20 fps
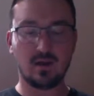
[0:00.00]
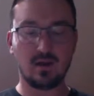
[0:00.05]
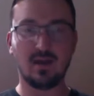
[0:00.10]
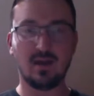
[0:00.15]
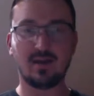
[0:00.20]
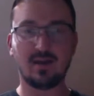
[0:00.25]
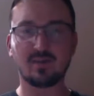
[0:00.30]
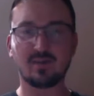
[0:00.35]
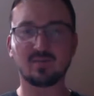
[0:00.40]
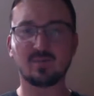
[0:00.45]

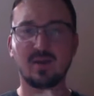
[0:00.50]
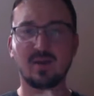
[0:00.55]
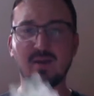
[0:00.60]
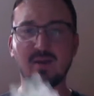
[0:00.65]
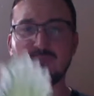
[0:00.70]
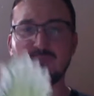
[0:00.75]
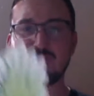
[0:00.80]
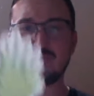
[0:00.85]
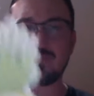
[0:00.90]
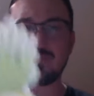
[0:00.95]
here's my
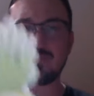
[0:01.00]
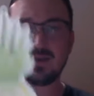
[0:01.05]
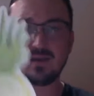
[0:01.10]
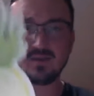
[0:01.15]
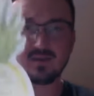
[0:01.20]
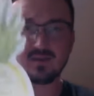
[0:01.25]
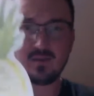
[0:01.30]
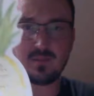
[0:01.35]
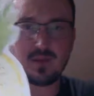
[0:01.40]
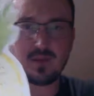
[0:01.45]

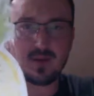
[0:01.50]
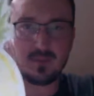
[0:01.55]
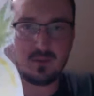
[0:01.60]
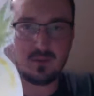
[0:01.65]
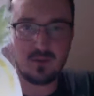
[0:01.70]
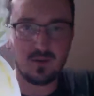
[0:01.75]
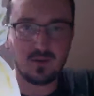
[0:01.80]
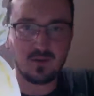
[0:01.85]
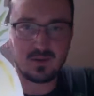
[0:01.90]
piece of paper.